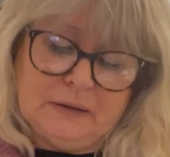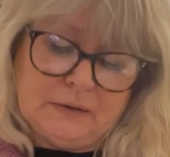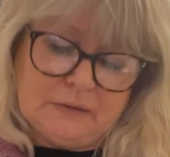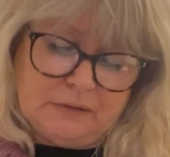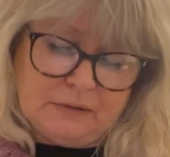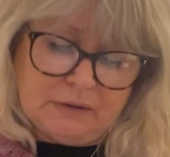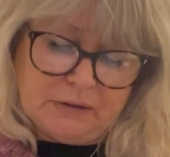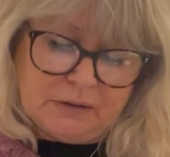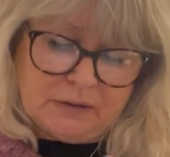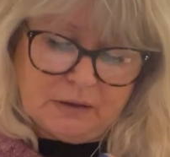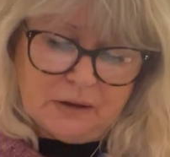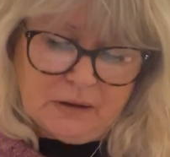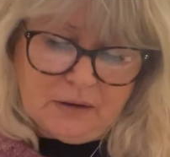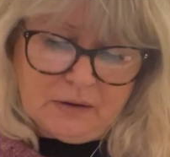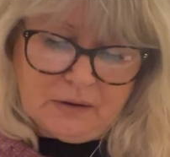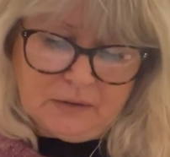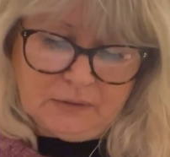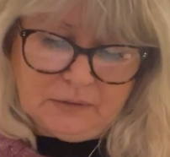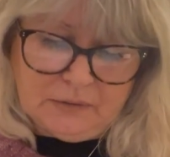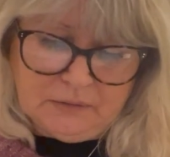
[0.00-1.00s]
the
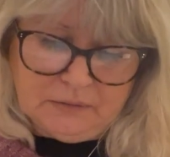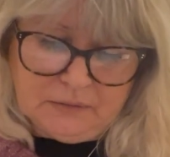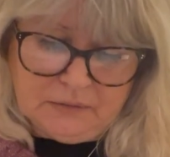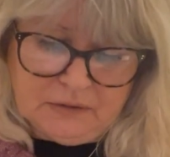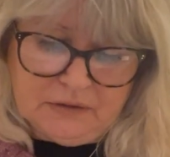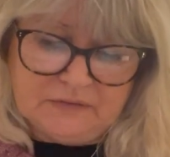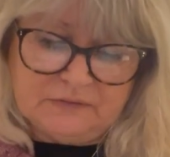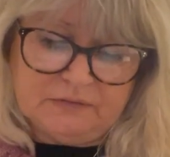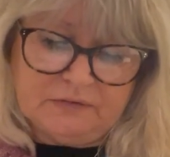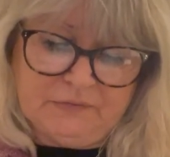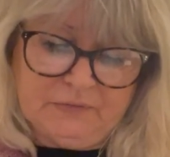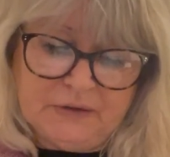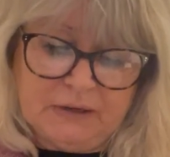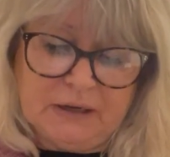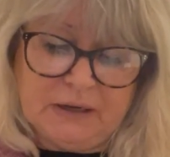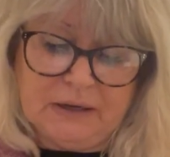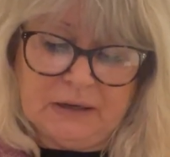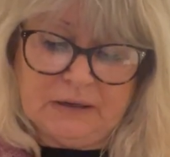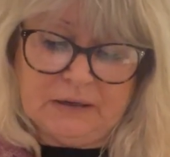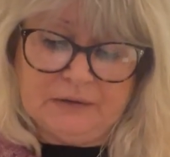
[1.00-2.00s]
yarn is the
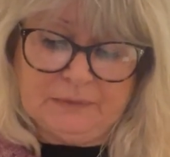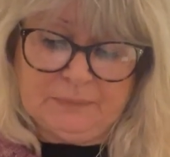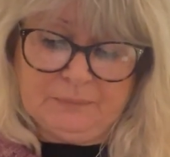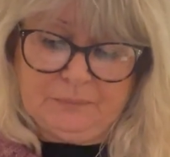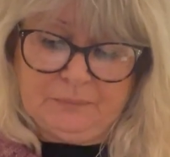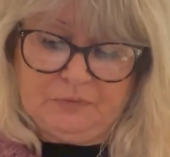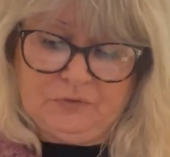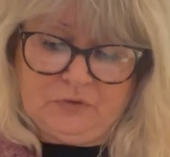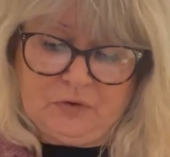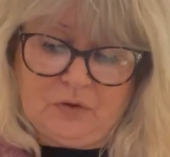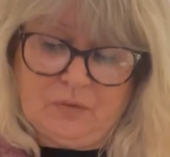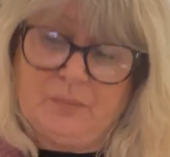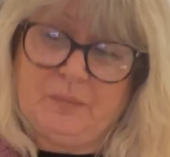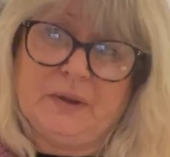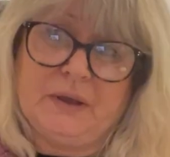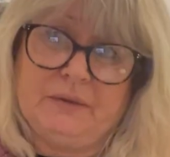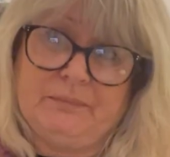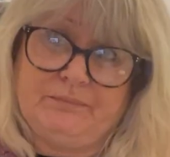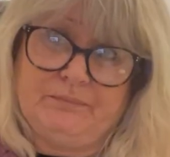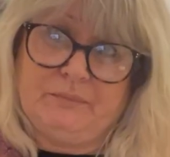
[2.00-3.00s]
Vanilla Sock
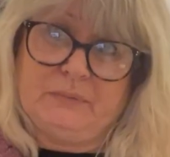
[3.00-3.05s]
by